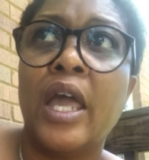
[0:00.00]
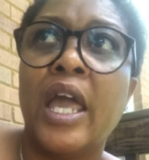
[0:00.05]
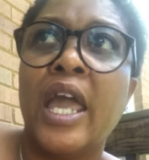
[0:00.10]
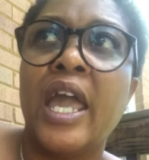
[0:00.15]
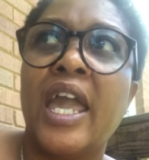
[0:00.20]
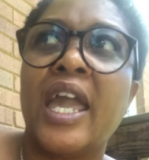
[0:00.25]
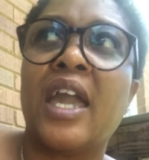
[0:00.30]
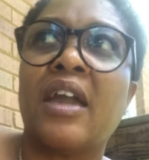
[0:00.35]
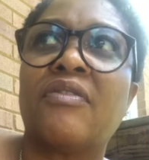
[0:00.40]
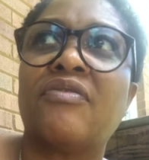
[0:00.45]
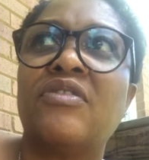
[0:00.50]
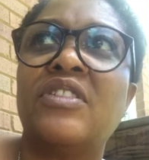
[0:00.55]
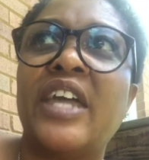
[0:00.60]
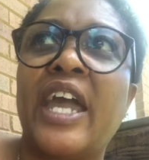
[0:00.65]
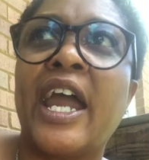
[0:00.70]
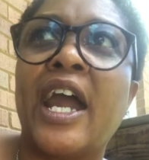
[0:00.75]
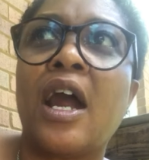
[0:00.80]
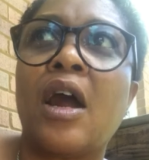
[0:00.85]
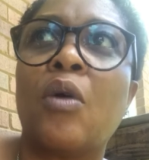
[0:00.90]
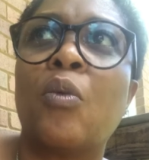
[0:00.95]
if
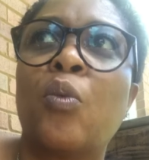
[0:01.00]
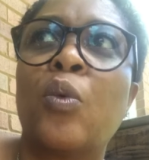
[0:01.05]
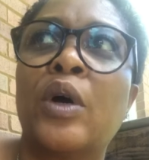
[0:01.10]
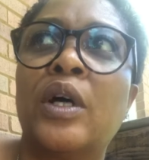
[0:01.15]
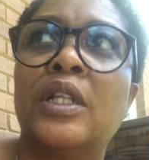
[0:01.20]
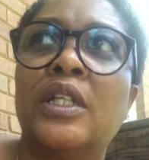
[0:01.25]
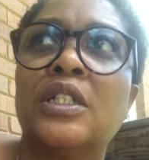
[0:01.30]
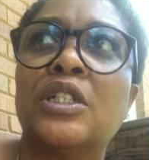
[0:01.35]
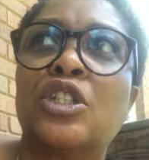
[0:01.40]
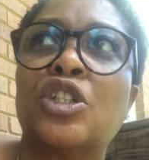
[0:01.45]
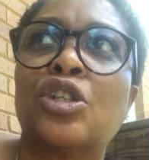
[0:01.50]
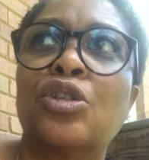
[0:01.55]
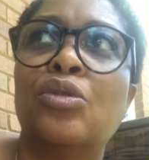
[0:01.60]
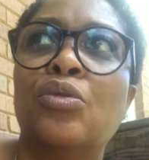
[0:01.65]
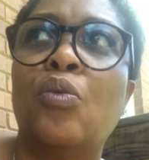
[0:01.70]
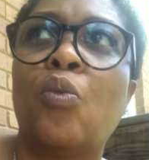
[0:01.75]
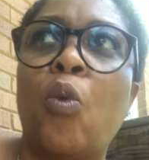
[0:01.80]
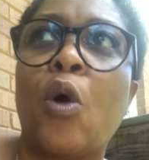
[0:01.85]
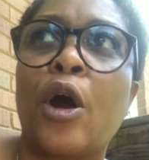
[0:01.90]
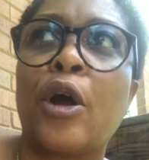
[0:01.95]
they are willing to
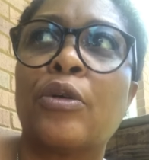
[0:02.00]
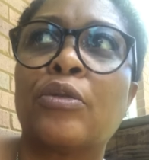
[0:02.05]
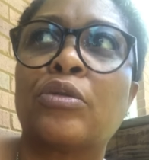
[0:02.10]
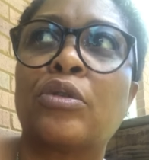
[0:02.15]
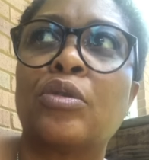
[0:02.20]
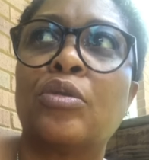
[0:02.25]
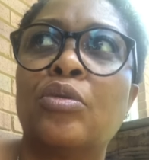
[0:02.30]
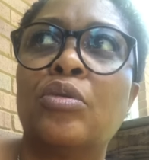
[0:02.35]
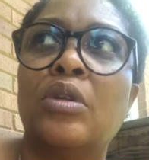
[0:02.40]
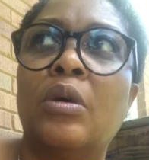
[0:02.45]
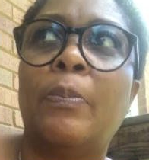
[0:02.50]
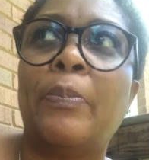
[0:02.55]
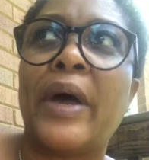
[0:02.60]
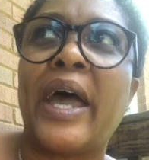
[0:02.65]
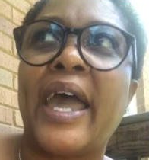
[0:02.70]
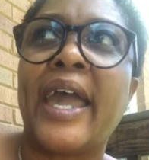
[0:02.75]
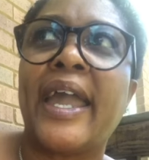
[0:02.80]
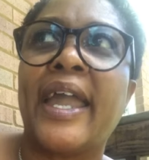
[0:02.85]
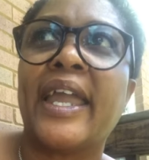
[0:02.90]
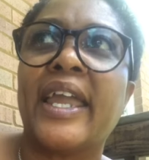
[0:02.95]
work through the
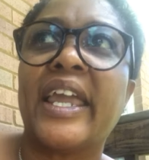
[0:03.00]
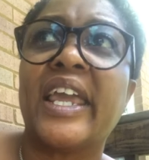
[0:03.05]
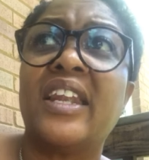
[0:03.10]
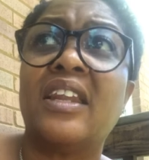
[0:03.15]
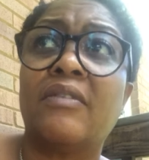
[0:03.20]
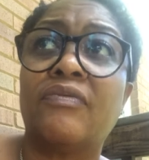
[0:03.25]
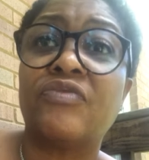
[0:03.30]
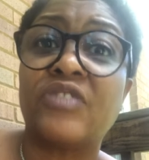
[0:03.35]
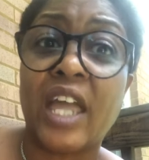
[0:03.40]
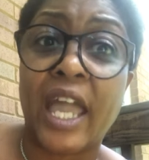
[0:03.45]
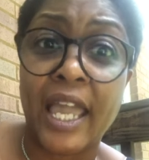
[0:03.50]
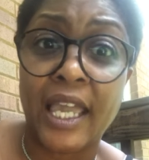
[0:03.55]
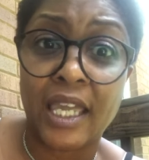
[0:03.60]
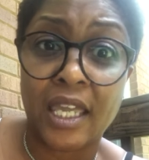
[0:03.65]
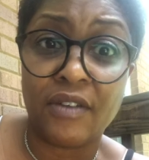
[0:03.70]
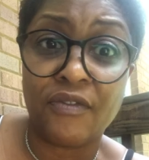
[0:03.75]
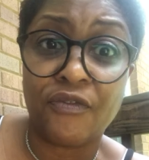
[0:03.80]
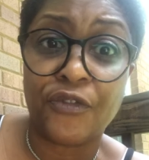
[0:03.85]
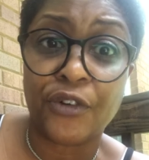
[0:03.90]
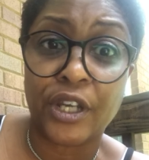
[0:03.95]
pain, and if they
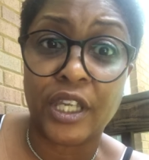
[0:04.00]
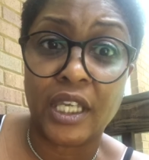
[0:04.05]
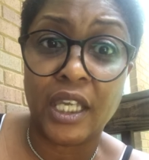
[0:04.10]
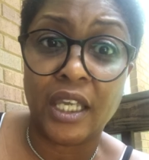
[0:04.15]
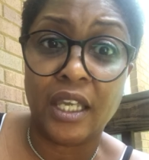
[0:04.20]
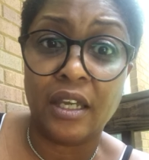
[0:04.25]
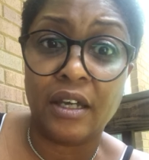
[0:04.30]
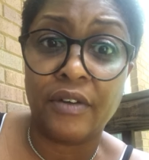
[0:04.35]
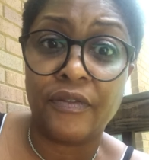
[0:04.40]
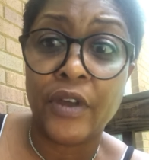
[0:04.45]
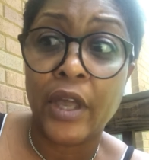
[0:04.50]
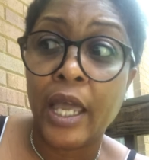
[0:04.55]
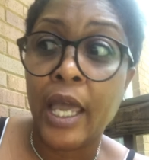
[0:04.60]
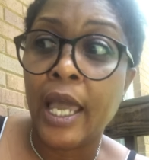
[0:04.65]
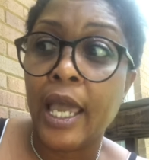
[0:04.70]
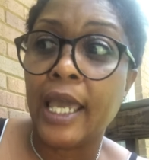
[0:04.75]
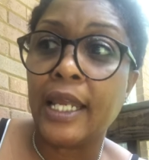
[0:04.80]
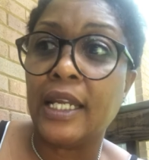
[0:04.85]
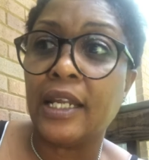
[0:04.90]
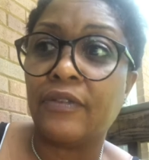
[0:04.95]
can forgive,
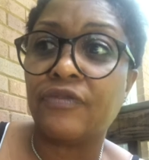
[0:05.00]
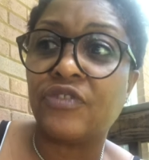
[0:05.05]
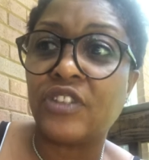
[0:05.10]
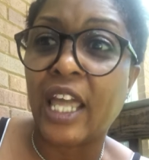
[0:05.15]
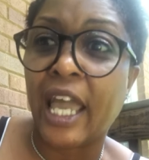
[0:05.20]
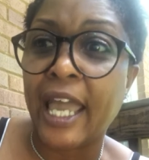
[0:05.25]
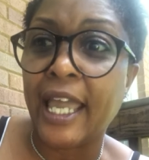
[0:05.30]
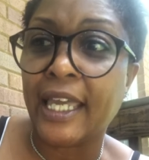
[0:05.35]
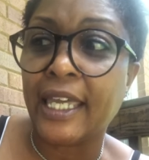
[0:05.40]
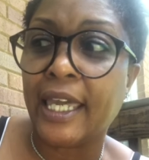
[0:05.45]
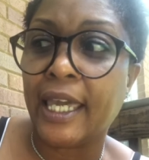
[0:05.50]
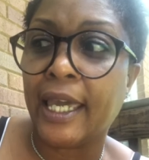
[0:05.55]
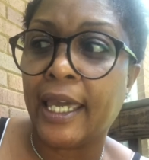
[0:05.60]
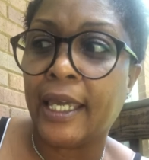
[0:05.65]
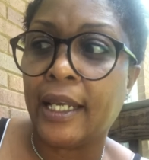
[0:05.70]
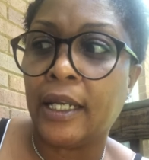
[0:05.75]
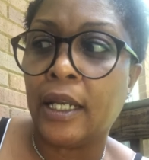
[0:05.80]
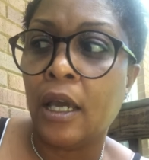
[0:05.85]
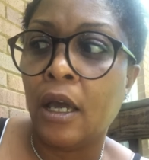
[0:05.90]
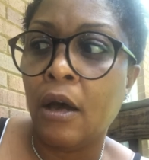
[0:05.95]
and if they
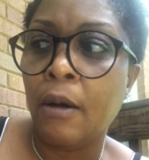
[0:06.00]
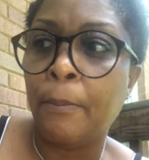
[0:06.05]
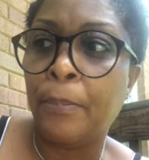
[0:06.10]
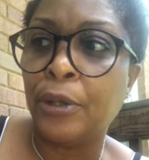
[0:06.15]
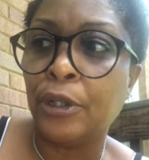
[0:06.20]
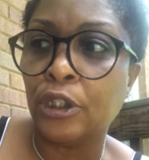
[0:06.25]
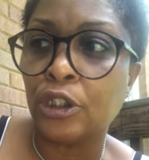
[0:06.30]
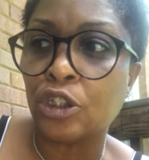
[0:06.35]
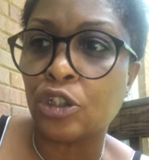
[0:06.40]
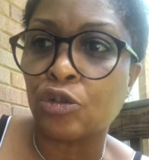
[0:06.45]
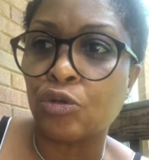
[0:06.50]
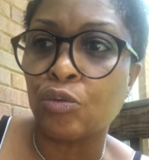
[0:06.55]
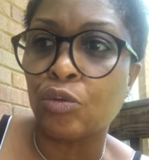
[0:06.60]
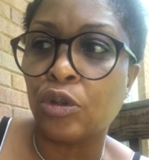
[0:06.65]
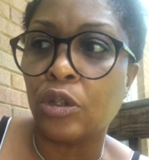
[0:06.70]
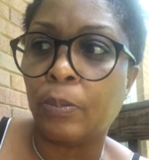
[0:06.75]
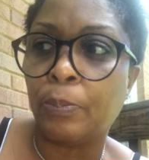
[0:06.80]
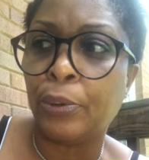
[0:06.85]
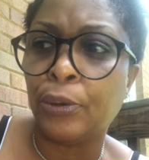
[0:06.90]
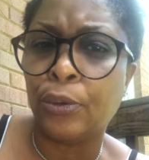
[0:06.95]
can push through
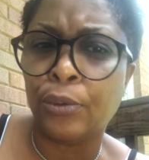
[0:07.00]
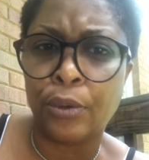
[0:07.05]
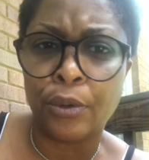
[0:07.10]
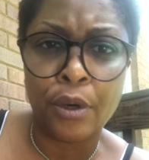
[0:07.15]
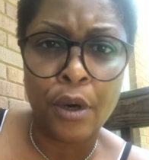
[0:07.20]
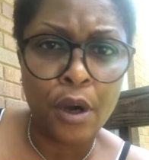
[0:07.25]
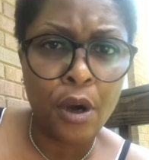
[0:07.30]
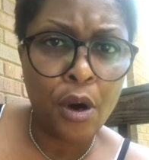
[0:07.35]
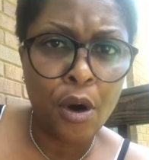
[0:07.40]
the pool,